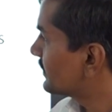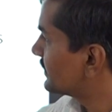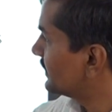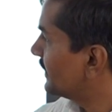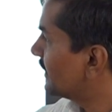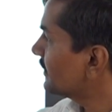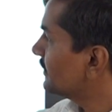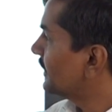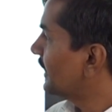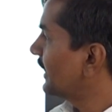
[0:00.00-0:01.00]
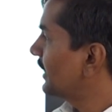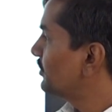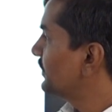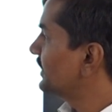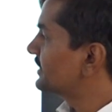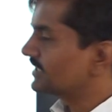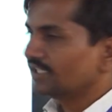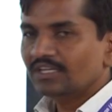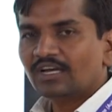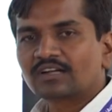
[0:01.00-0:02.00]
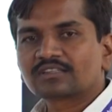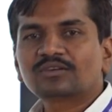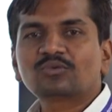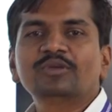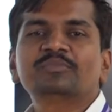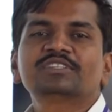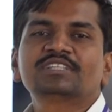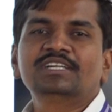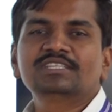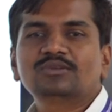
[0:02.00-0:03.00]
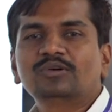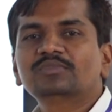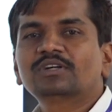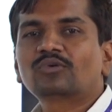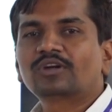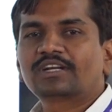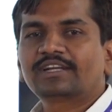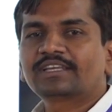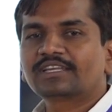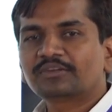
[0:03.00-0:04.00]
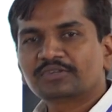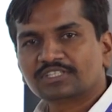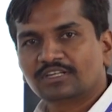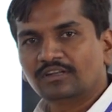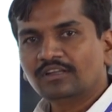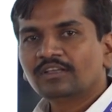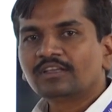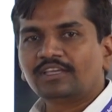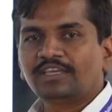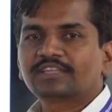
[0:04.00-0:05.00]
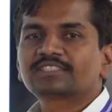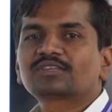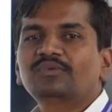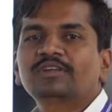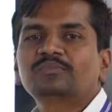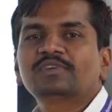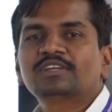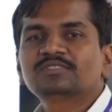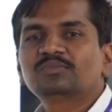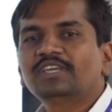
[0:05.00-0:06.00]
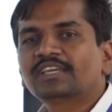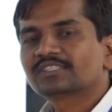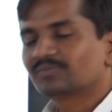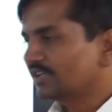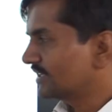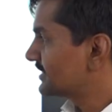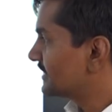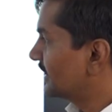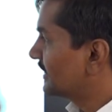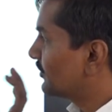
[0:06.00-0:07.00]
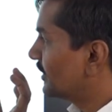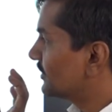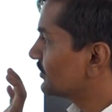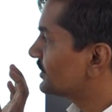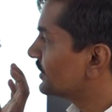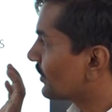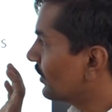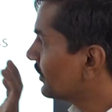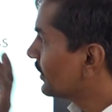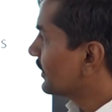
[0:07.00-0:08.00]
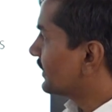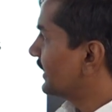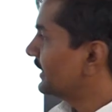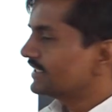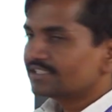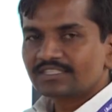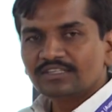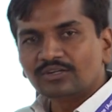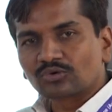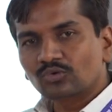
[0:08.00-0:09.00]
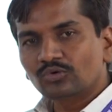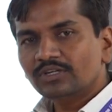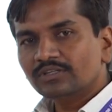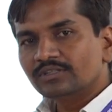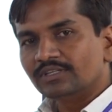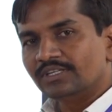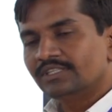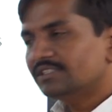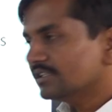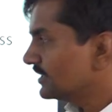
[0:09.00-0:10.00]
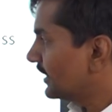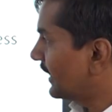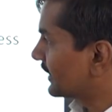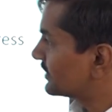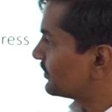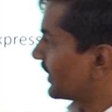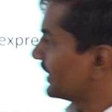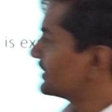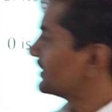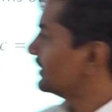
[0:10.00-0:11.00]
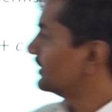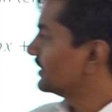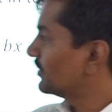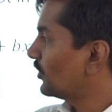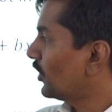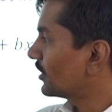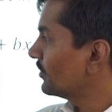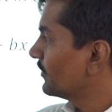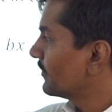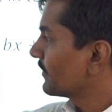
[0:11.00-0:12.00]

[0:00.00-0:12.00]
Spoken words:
see here, a, b, c are the coefficients of the quadratic equation, ax square plus bx plus c equal to 0, then its root is expressed in the form